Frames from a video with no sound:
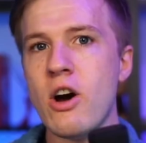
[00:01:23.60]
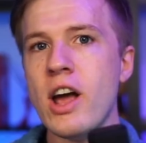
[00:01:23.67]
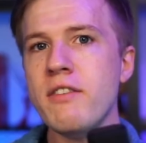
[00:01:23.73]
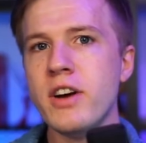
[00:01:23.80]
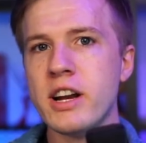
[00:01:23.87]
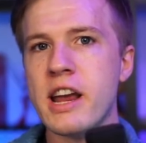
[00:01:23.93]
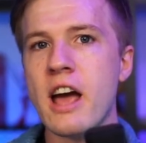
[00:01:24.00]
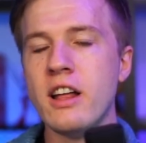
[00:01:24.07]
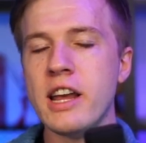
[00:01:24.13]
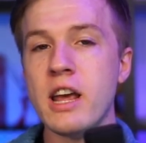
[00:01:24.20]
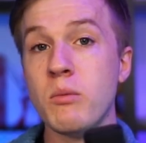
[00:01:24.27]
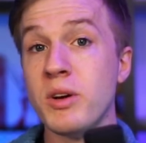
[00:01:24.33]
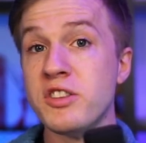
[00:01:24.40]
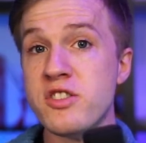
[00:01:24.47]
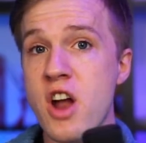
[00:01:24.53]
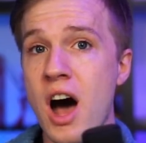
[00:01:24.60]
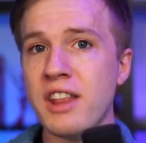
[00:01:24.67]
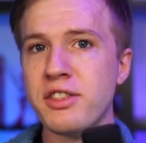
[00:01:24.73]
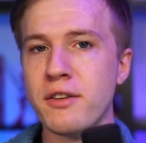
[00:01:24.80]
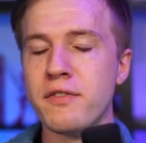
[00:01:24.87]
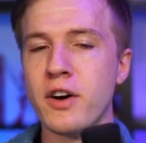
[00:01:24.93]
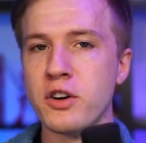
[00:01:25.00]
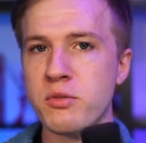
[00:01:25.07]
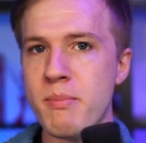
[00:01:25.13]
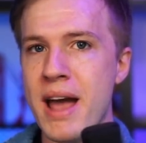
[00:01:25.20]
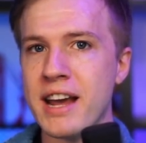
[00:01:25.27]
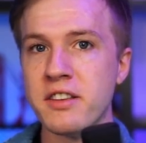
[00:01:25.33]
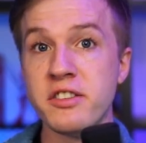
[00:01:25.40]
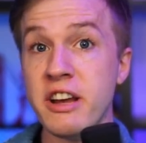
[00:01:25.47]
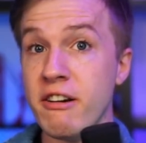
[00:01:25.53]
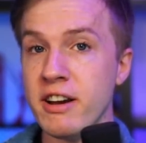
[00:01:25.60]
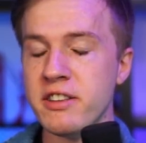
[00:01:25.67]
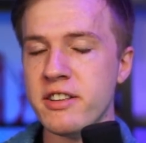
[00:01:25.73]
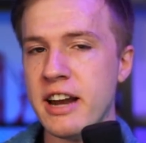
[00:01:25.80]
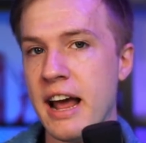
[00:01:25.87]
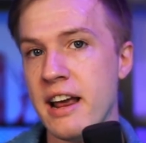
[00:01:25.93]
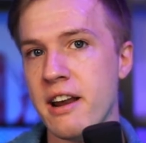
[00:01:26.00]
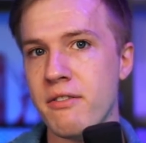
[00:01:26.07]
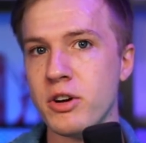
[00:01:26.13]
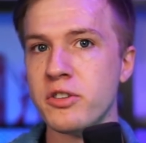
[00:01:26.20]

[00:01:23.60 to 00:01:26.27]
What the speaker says: Evangelion was not the first mecha series that I had ever